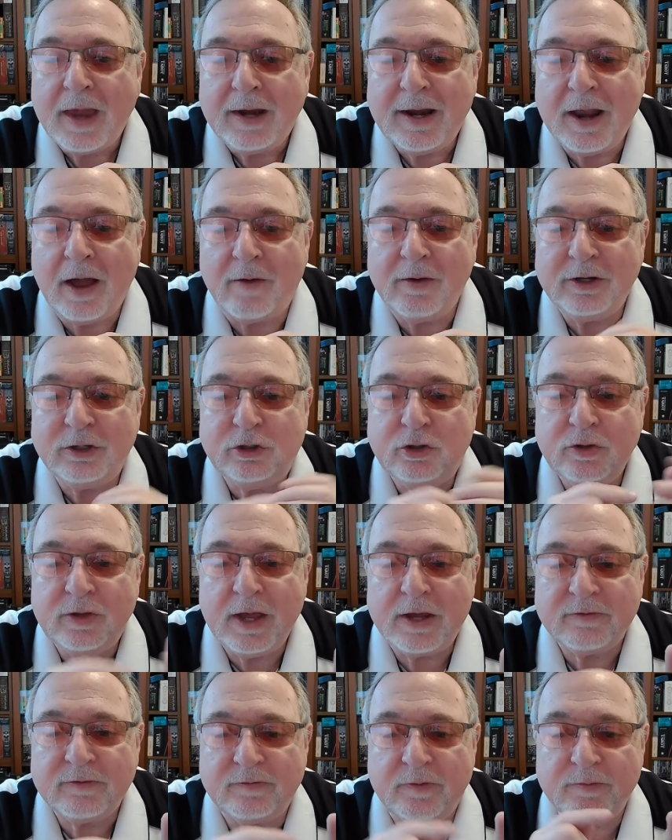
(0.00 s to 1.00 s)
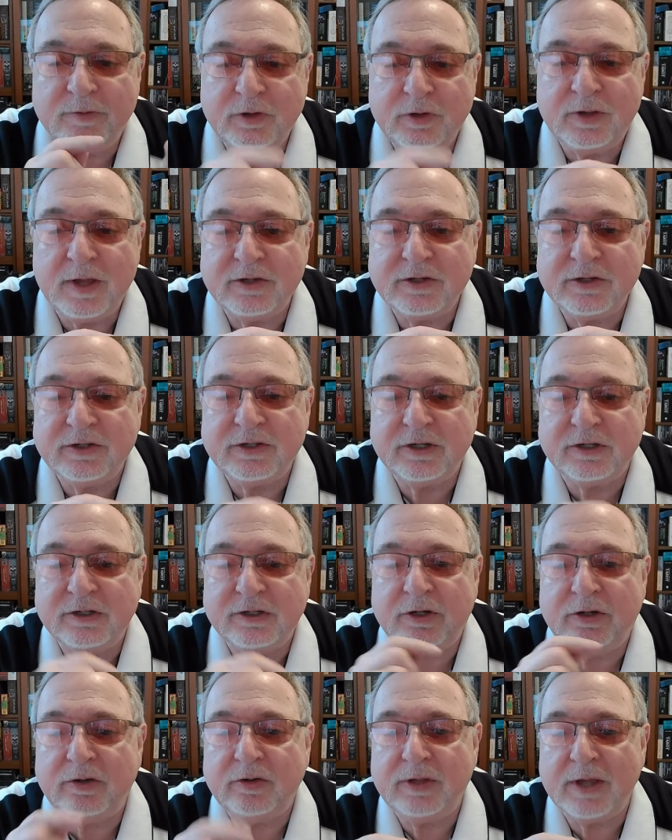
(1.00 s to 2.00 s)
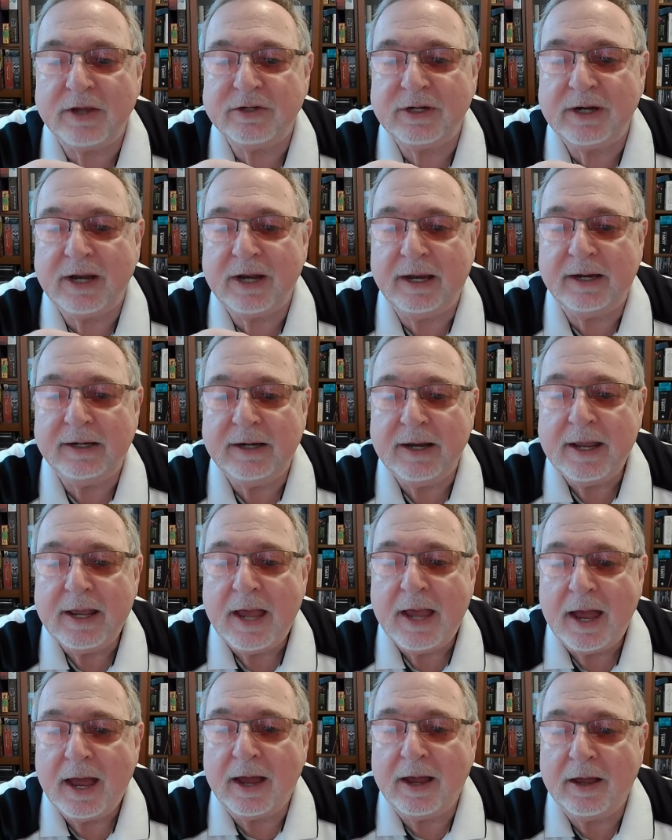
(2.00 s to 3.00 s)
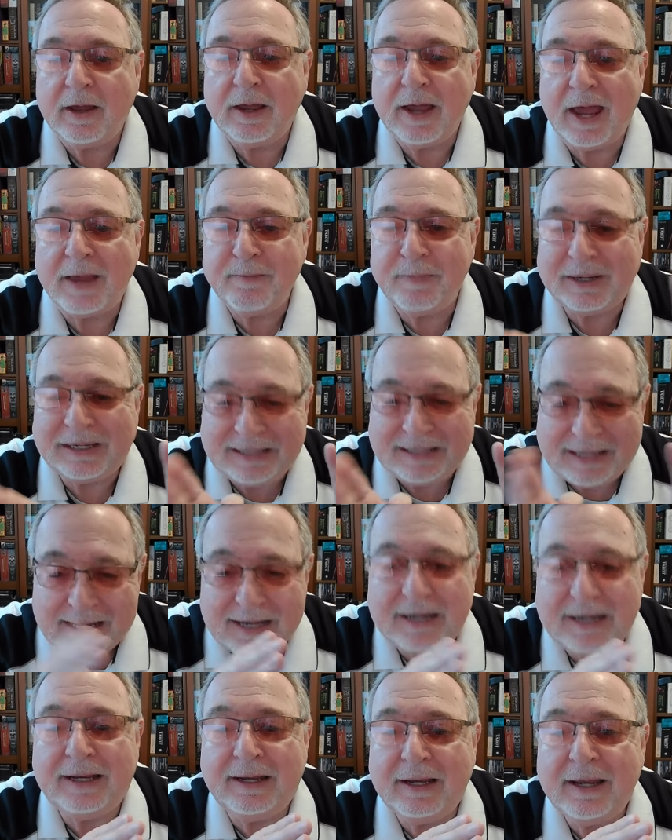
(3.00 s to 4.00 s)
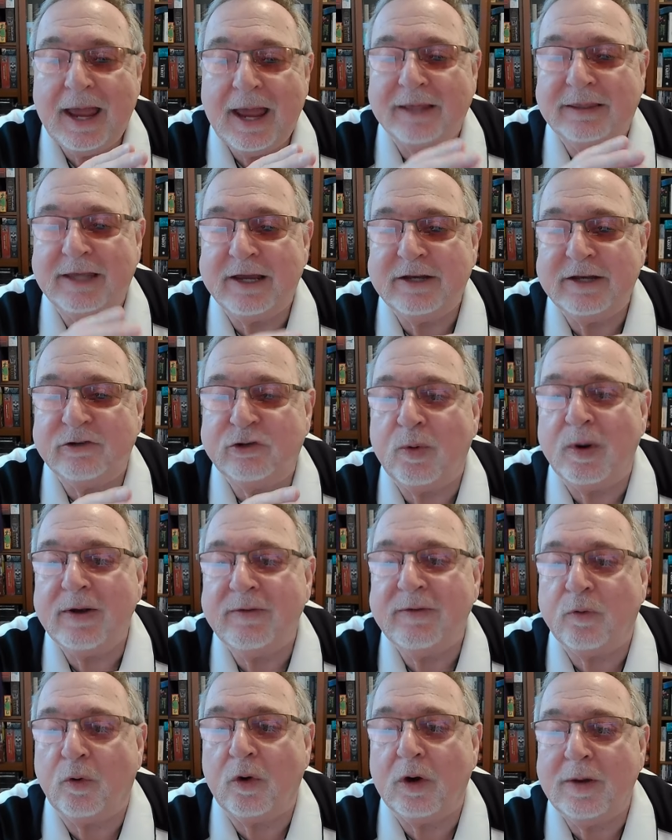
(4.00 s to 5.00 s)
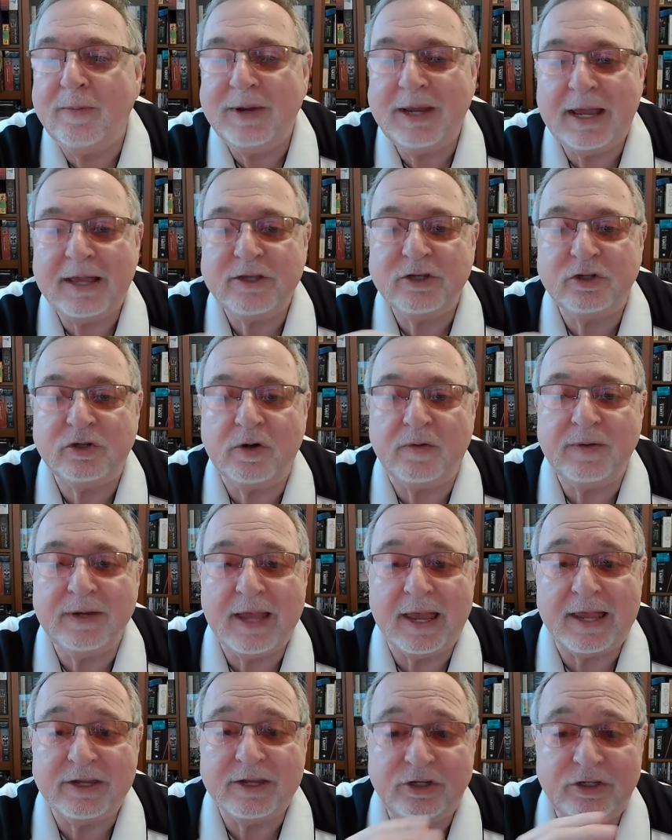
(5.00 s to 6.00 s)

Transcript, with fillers: Now, in 2000, from 2006 to 2008, uh, beginning at the age of 24, he began serving as